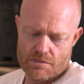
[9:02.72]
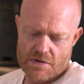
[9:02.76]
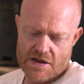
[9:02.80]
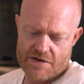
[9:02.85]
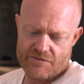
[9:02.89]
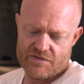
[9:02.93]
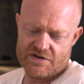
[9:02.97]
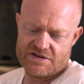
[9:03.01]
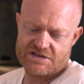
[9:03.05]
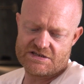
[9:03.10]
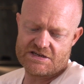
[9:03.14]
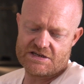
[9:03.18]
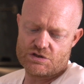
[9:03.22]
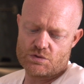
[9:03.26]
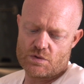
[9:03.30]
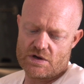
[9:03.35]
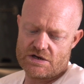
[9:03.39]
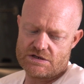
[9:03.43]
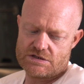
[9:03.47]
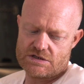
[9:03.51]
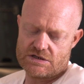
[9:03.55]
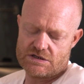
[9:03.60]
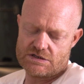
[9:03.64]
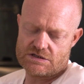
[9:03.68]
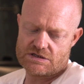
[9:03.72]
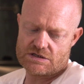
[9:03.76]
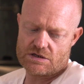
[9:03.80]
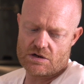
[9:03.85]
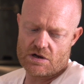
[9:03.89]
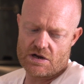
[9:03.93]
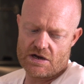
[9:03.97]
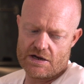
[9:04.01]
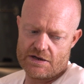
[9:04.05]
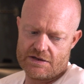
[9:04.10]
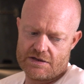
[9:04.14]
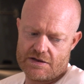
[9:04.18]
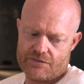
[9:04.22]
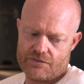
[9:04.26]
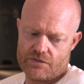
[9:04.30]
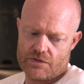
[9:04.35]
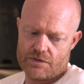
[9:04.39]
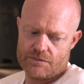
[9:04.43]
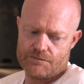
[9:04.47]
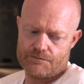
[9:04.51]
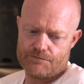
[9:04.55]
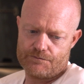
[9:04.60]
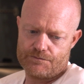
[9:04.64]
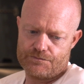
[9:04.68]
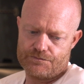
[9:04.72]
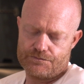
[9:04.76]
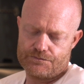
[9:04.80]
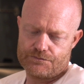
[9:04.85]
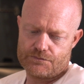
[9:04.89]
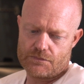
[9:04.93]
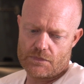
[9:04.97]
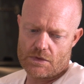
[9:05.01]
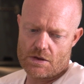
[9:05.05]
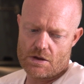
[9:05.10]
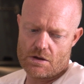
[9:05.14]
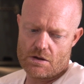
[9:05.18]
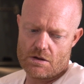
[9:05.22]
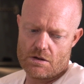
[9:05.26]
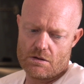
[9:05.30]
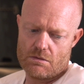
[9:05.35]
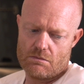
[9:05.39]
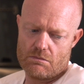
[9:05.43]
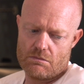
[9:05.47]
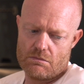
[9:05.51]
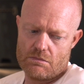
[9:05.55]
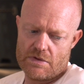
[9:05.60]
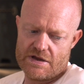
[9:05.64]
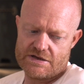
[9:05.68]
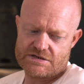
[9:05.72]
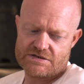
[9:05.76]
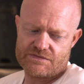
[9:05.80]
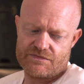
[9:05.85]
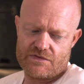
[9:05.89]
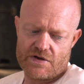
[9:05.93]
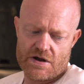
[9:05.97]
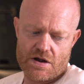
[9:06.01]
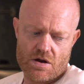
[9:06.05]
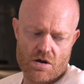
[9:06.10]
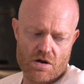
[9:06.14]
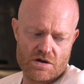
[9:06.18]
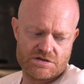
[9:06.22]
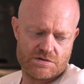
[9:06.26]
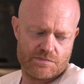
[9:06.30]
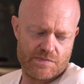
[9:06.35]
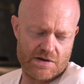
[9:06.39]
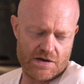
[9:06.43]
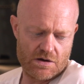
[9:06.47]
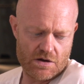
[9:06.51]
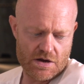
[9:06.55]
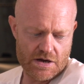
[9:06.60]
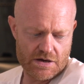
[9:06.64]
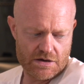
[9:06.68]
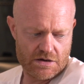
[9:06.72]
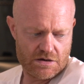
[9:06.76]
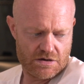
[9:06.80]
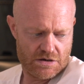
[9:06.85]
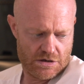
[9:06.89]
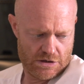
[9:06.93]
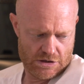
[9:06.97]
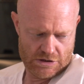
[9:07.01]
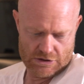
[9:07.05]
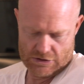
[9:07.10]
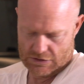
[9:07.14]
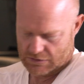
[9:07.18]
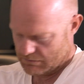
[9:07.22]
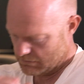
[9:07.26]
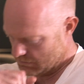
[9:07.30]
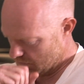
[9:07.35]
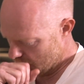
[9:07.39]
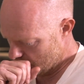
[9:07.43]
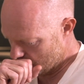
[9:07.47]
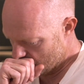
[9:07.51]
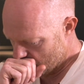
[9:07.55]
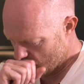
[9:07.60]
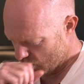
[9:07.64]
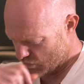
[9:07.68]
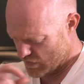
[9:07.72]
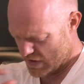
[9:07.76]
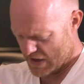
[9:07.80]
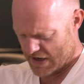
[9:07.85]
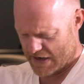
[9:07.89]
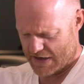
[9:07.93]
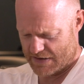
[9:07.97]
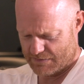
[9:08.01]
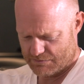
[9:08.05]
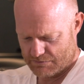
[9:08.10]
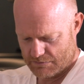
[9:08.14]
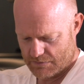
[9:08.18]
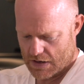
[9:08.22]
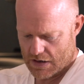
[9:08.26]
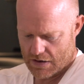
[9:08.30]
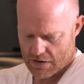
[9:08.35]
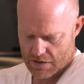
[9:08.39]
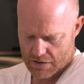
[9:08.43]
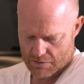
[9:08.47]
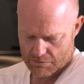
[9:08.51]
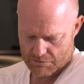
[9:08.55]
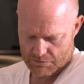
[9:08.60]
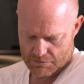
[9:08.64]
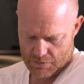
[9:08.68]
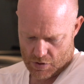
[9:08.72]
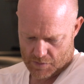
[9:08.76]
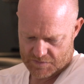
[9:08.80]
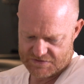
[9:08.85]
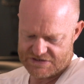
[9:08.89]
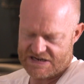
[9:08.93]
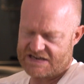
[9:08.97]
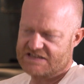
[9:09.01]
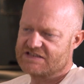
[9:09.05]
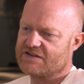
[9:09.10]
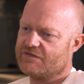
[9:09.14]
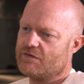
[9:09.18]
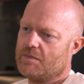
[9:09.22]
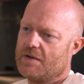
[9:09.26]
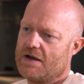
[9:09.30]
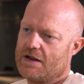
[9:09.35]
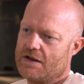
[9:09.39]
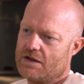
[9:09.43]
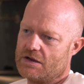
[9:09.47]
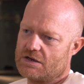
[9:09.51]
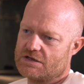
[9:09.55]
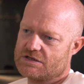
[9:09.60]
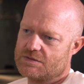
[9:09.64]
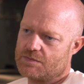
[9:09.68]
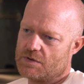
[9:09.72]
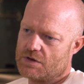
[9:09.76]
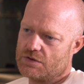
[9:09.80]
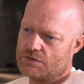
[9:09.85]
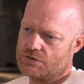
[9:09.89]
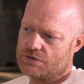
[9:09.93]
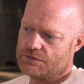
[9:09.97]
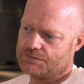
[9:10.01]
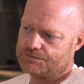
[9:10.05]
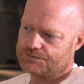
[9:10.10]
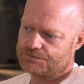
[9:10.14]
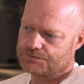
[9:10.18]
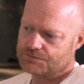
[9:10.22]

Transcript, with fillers: every situation is slightly different. It's very hard to be like really objective about it, I suppose.